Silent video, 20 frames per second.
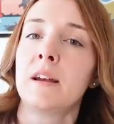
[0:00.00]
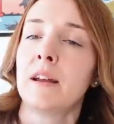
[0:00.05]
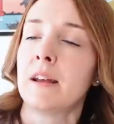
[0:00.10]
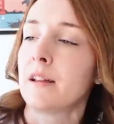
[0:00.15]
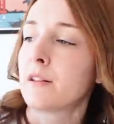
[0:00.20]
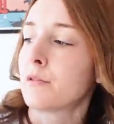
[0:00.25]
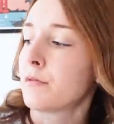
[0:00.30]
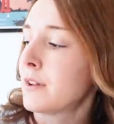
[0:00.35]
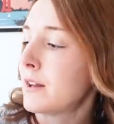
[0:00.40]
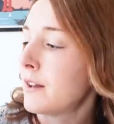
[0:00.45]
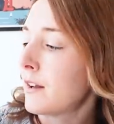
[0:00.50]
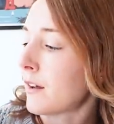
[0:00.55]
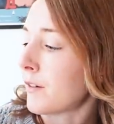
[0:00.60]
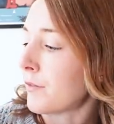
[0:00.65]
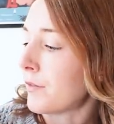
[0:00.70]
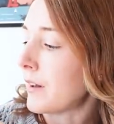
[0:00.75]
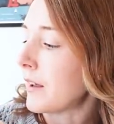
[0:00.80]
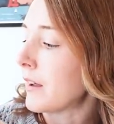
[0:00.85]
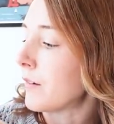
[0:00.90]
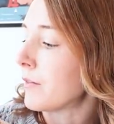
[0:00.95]
It's really
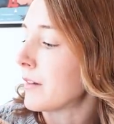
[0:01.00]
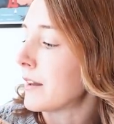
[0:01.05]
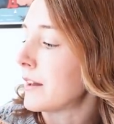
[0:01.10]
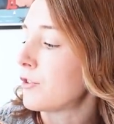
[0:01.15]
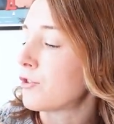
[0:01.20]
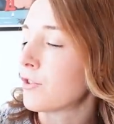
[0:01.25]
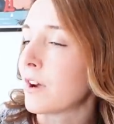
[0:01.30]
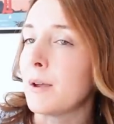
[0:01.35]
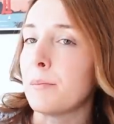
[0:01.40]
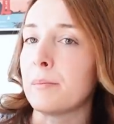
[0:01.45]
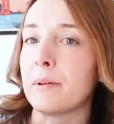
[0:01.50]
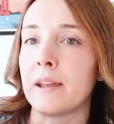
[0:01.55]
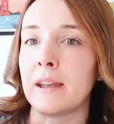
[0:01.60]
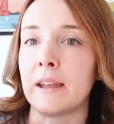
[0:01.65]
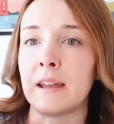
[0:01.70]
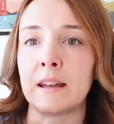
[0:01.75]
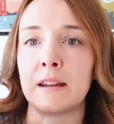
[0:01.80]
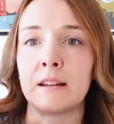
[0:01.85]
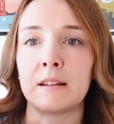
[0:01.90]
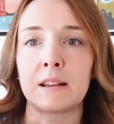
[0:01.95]
lovely and really
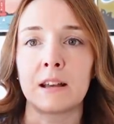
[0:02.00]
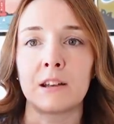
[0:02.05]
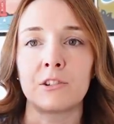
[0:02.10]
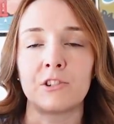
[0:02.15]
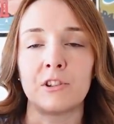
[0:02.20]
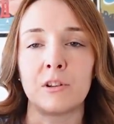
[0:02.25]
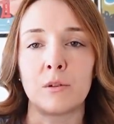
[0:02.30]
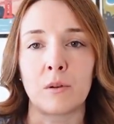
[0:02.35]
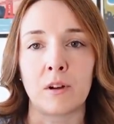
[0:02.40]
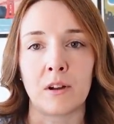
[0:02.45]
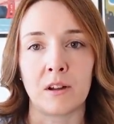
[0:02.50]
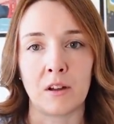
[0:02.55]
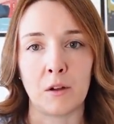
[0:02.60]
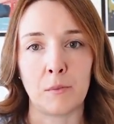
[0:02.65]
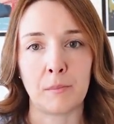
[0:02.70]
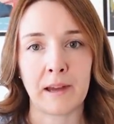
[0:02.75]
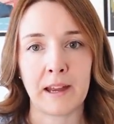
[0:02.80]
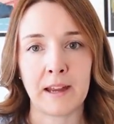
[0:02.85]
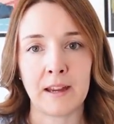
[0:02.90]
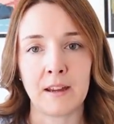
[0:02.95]
drapey, and it's actually quite
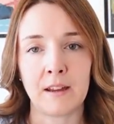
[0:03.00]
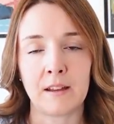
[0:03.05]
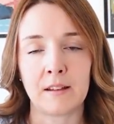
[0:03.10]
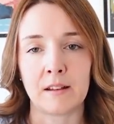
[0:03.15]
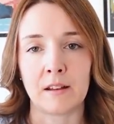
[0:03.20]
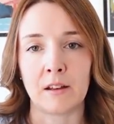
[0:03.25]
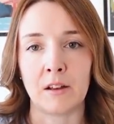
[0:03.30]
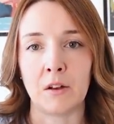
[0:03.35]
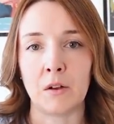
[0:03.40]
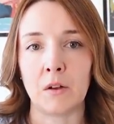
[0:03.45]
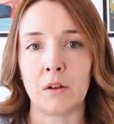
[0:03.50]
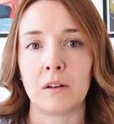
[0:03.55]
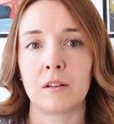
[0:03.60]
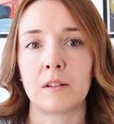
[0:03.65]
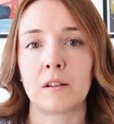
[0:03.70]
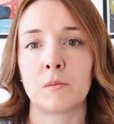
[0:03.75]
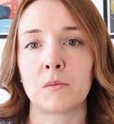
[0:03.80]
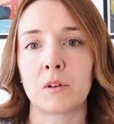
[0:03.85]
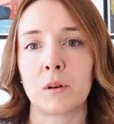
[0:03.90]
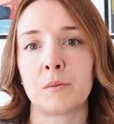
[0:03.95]
opaque. So
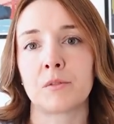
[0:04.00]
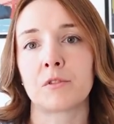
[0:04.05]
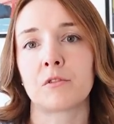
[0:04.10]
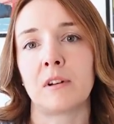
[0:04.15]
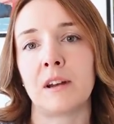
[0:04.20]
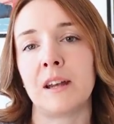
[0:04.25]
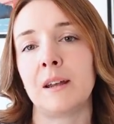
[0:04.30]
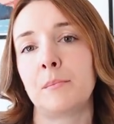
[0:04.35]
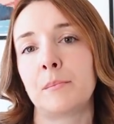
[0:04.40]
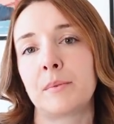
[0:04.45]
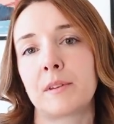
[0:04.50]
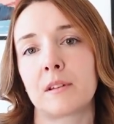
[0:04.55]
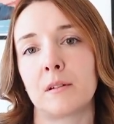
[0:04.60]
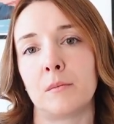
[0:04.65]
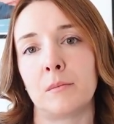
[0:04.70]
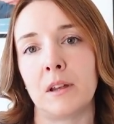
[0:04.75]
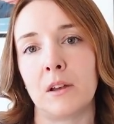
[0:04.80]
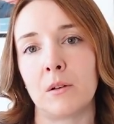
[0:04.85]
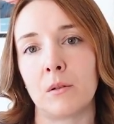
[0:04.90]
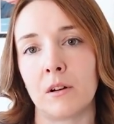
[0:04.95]
sometimes crepes
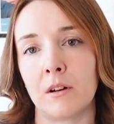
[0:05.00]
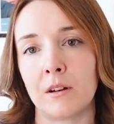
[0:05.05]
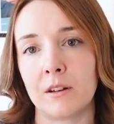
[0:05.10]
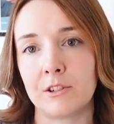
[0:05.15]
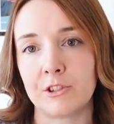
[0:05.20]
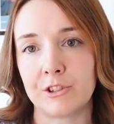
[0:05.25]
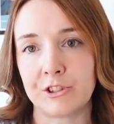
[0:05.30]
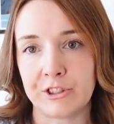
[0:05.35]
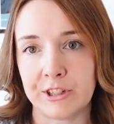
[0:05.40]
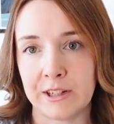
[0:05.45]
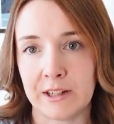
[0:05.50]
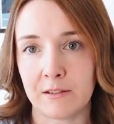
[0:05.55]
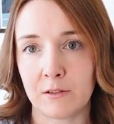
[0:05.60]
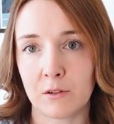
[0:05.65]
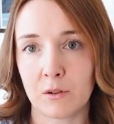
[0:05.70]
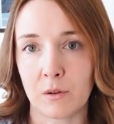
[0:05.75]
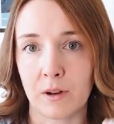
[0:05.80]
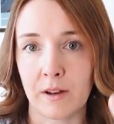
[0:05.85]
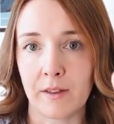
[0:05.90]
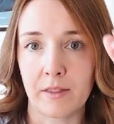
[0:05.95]
can be quite sheer or
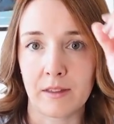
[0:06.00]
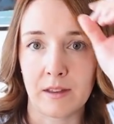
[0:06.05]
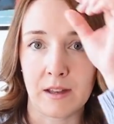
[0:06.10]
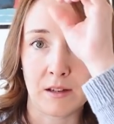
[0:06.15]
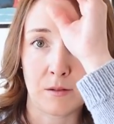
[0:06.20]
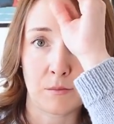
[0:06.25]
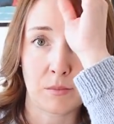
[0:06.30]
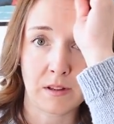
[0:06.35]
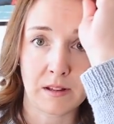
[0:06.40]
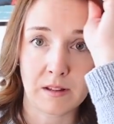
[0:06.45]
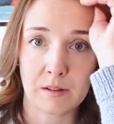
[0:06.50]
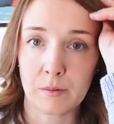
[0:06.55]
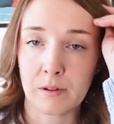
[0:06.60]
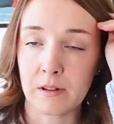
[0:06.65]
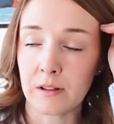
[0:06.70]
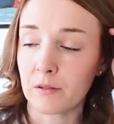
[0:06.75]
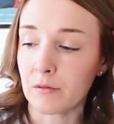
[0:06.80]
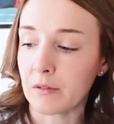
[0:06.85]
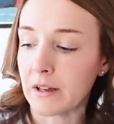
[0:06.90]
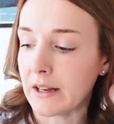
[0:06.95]
quite thin, but this
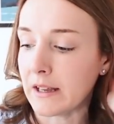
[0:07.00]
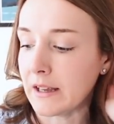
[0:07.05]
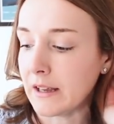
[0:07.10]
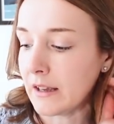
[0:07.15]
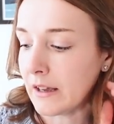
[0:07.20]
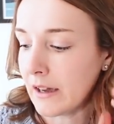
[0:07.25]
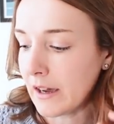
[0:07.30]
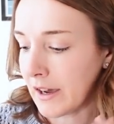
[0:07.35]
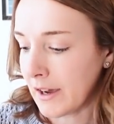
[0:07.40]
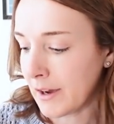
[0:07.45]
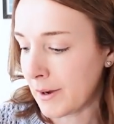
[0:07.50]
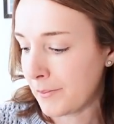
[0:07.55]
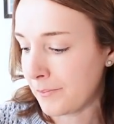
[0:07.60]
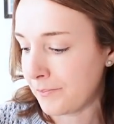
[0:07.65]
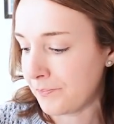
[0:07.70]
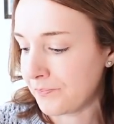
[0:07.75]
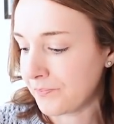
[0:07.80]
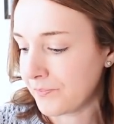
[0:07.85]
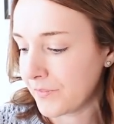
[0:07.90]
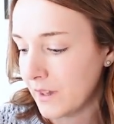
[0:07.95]
one's really
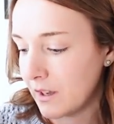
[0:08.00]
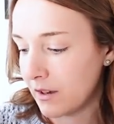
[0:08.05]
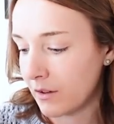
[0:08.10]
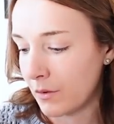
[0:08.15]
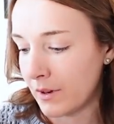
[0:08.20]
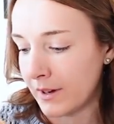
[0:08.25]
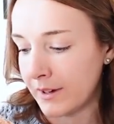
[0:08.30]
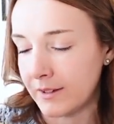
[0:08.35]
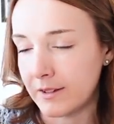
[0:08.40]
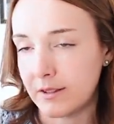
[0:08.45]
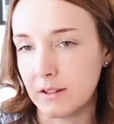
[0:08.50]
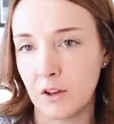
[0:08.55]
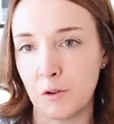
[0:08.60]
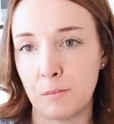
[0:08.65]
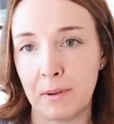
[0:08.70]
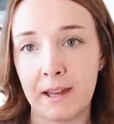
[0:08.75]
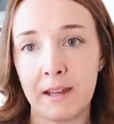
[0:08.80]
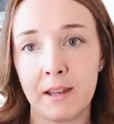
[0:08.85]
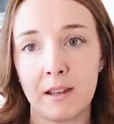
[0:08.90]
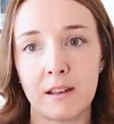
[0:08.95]
quite
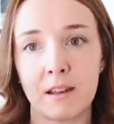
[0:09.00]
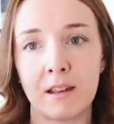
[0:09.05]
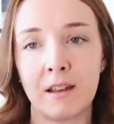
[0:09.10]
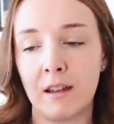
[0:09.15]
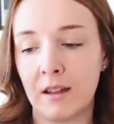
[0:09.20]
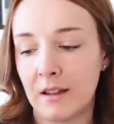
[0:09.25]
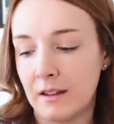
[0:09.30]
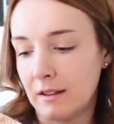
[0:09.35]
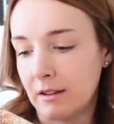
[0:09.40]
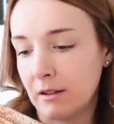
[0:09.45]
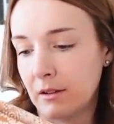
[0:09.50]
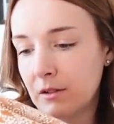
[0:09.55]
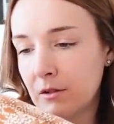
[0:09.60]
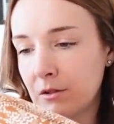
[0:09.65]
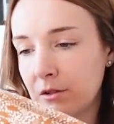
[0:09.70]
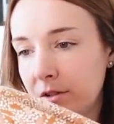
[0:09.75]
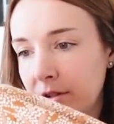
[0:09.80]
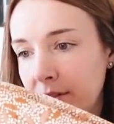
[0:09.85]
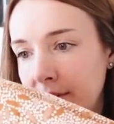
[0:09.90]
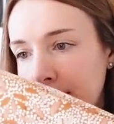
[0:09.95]
opaque, so it's
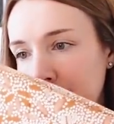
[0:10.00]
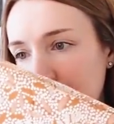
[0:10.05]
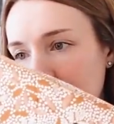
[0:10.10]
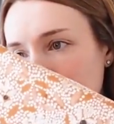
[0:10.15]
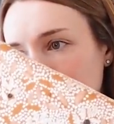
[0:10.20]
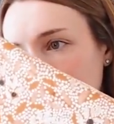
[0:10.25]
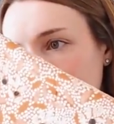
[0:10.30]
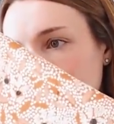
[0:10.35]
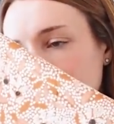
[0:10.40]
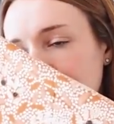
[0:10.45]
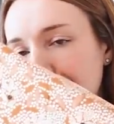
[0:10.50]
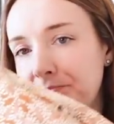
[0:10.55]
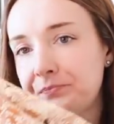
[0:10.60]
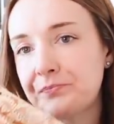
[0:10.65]
not too see-through.